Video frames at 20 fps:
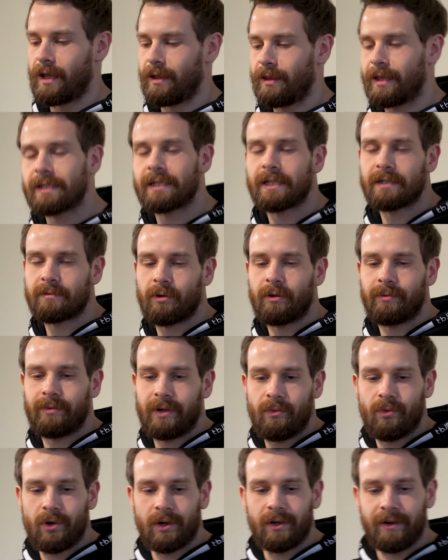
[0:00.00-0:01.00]
This is
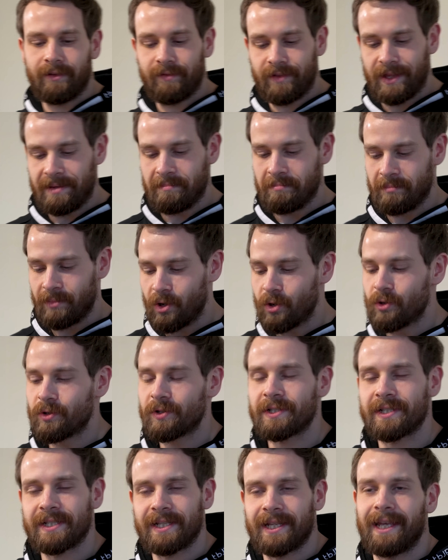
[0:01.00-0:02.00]
probably one of the
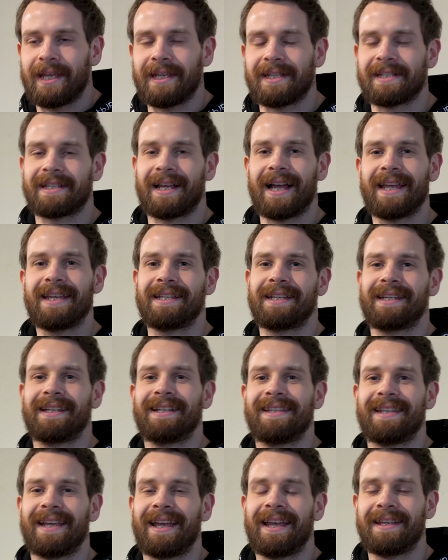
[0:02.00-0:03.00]
most
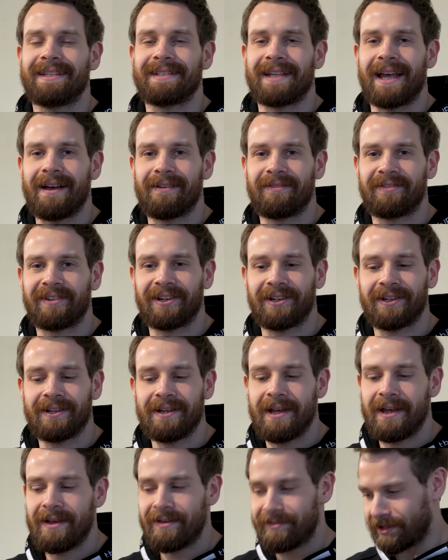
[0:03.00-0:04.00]
exciting days ever
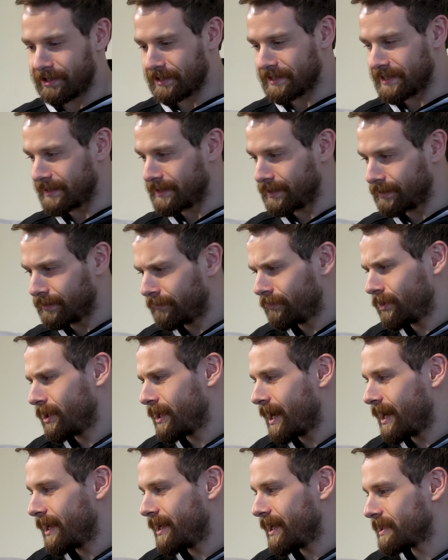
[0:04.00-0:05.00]
because the delivery
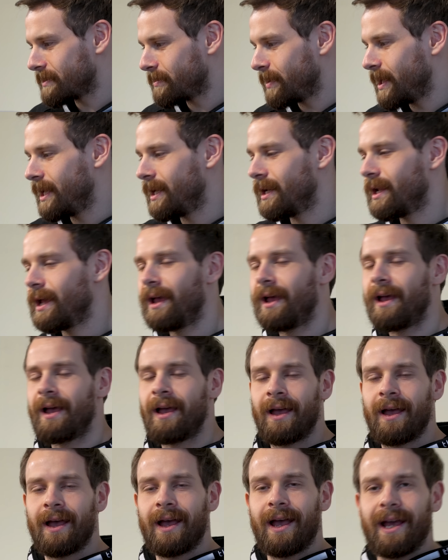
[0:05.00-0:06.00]
guy has been
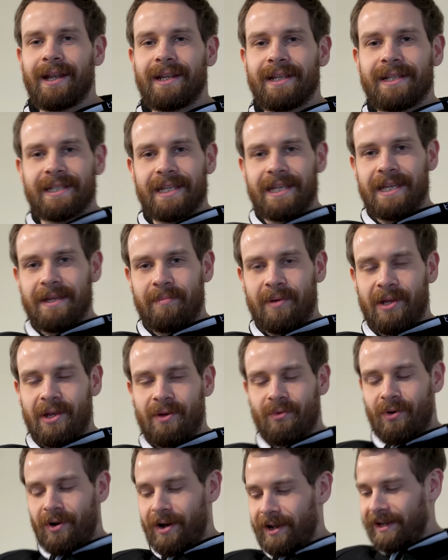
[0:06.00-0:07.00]
and it's
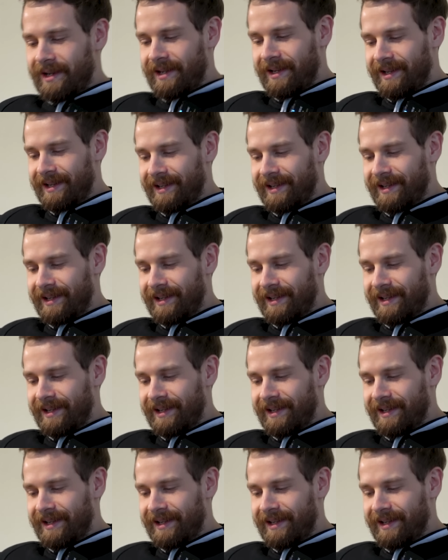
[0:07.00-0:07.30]
EP1